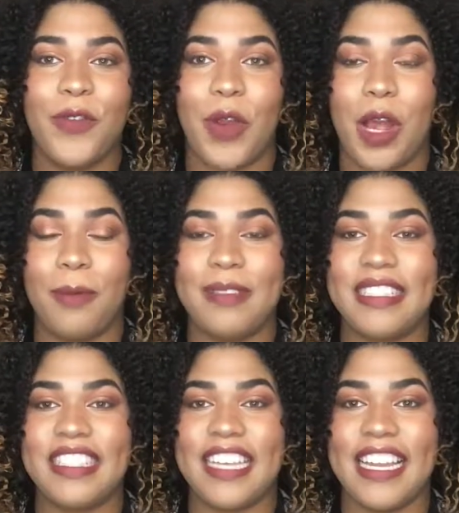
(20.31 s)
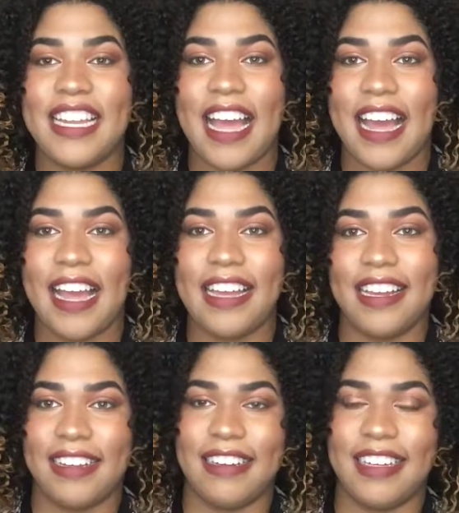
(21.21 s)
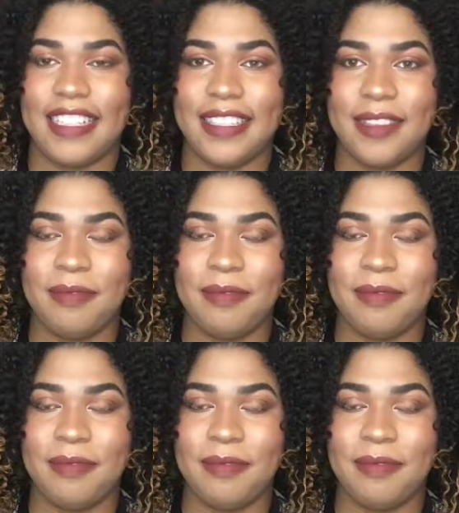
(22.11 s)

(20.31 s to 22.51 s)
from Scent Icon.